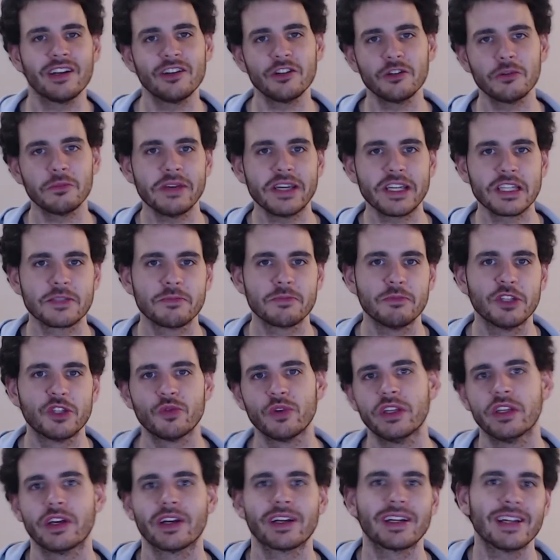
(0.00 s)
little mix
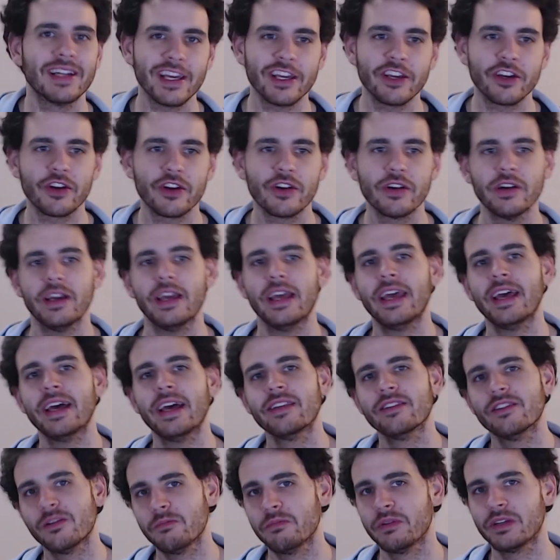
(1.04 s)
between a clicker
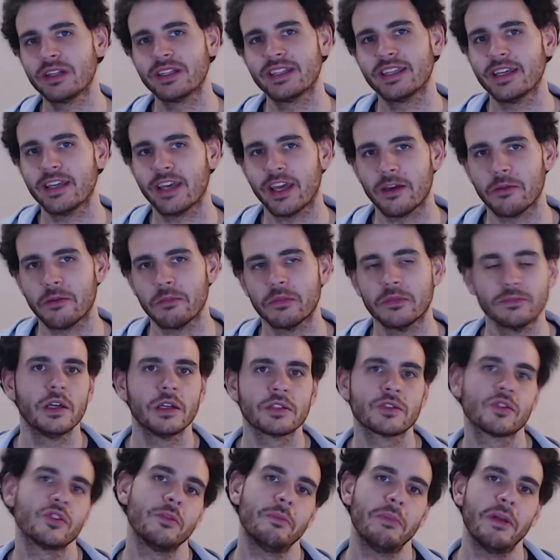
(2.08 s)
and a building game.
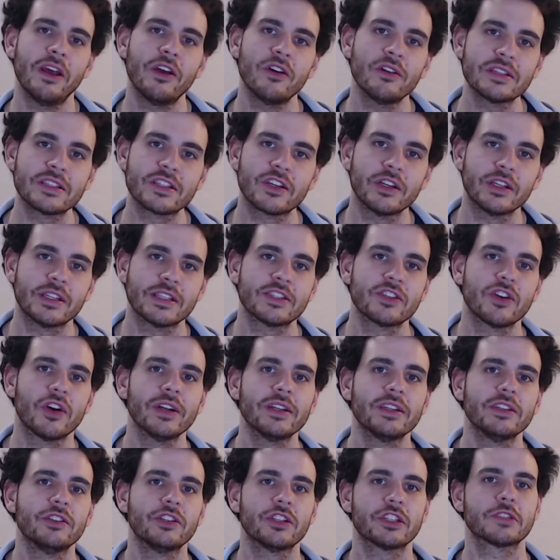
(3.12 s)
So the player is going to
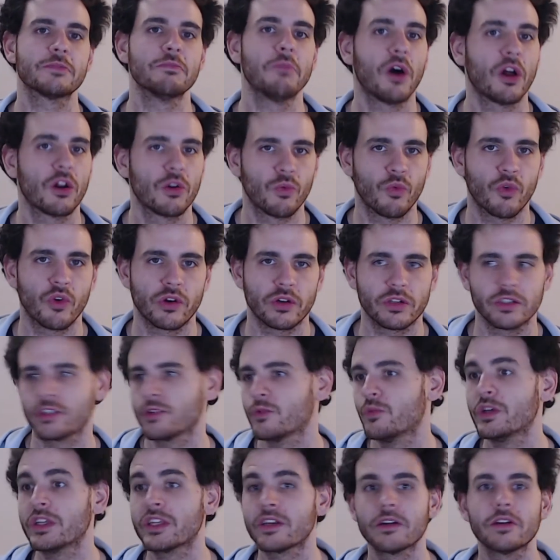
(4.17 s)
start in a small world
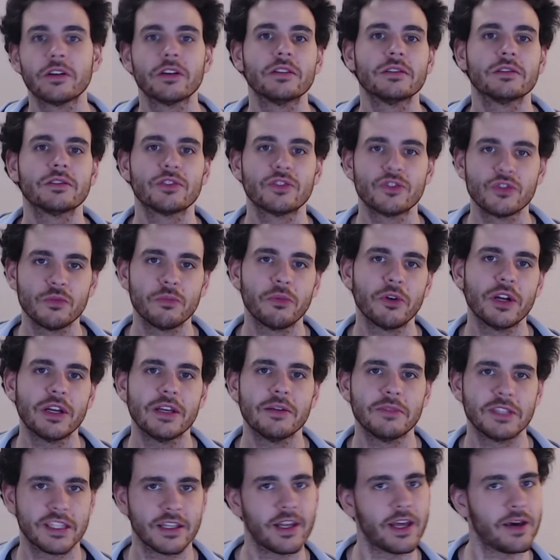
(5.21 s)
with a super
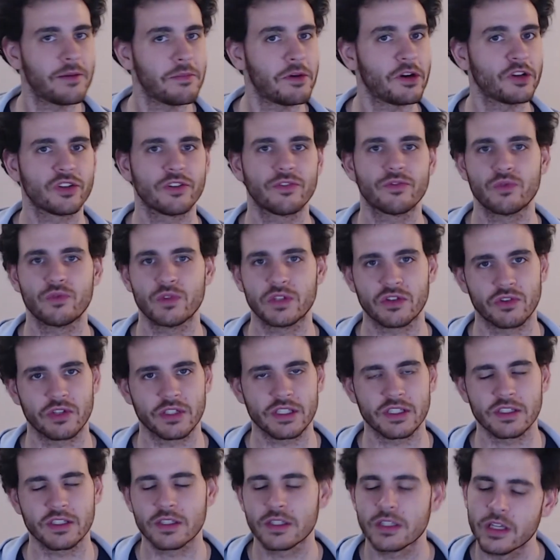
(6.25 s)
limited amount of
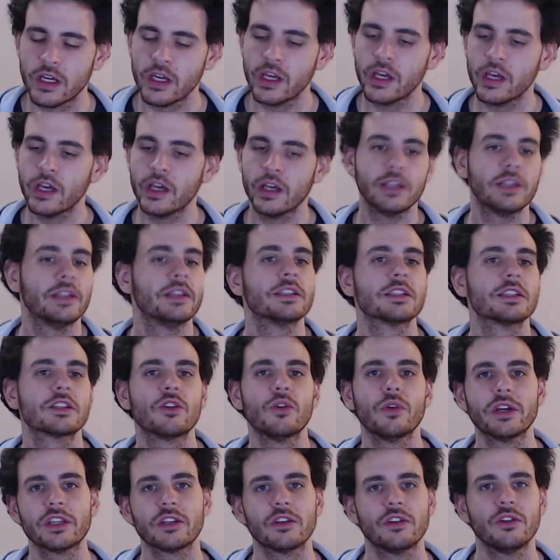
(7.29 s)
resources. He's
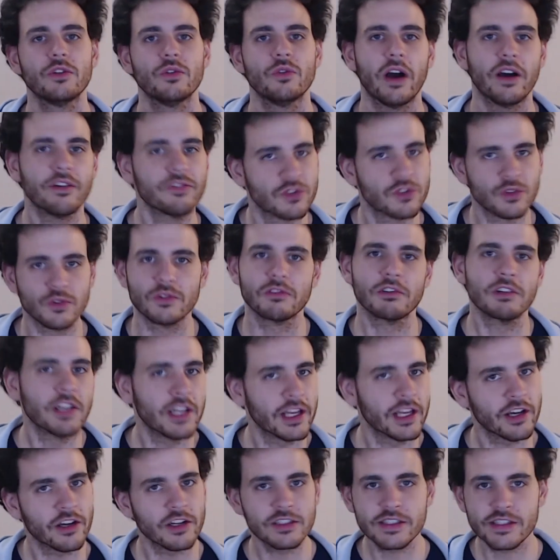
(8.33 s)
going to have to
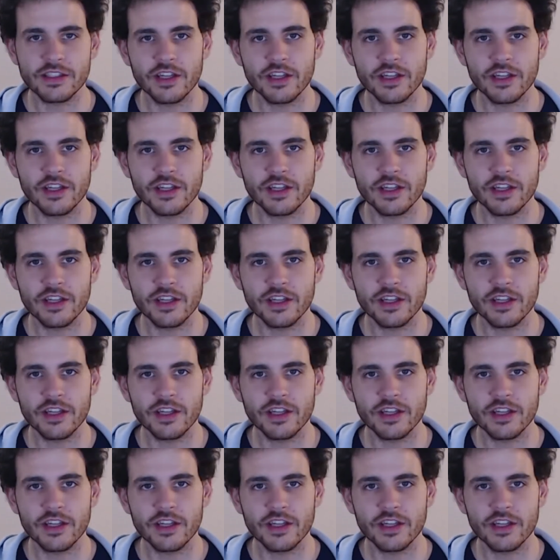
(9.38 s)
click on